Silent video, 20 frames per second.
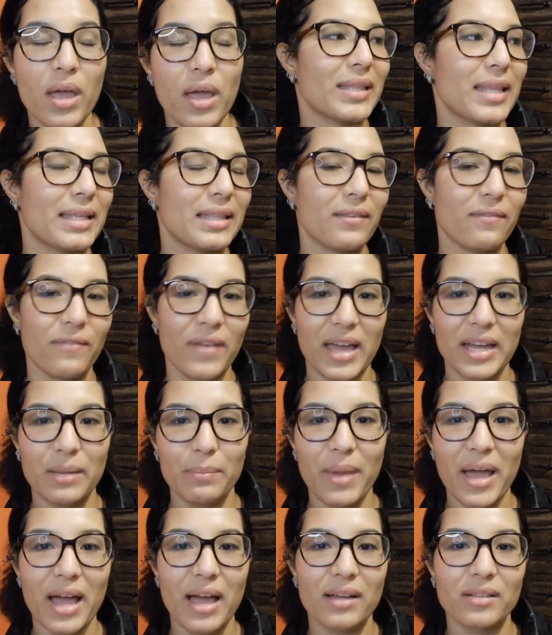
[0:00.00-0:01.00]
I think the fanny
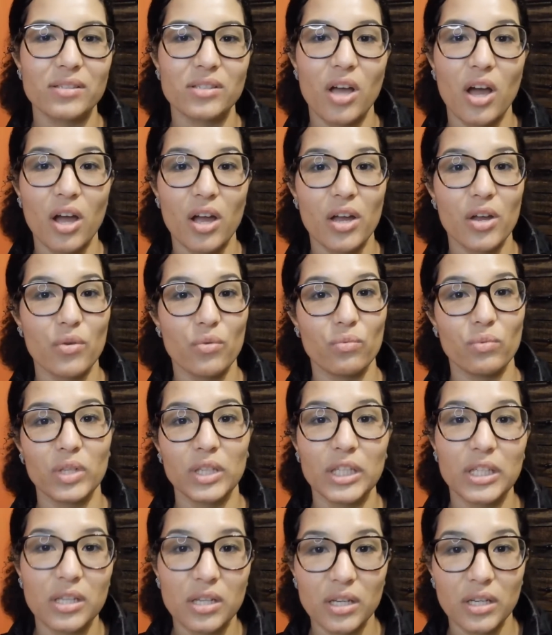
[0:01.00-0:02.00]
packs are
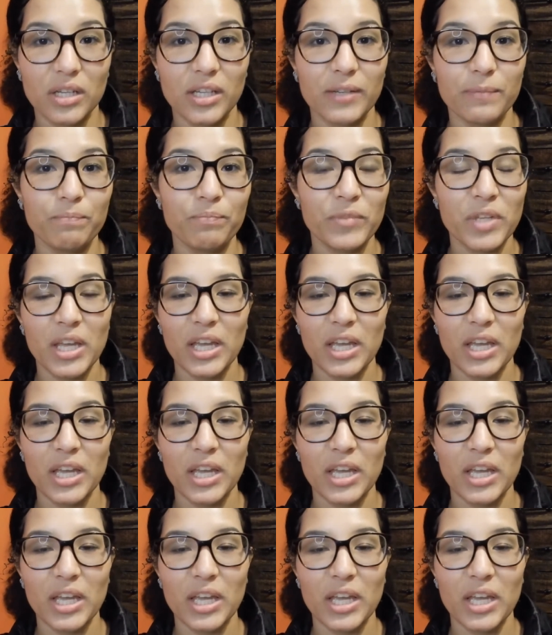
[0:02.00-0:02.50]
really good.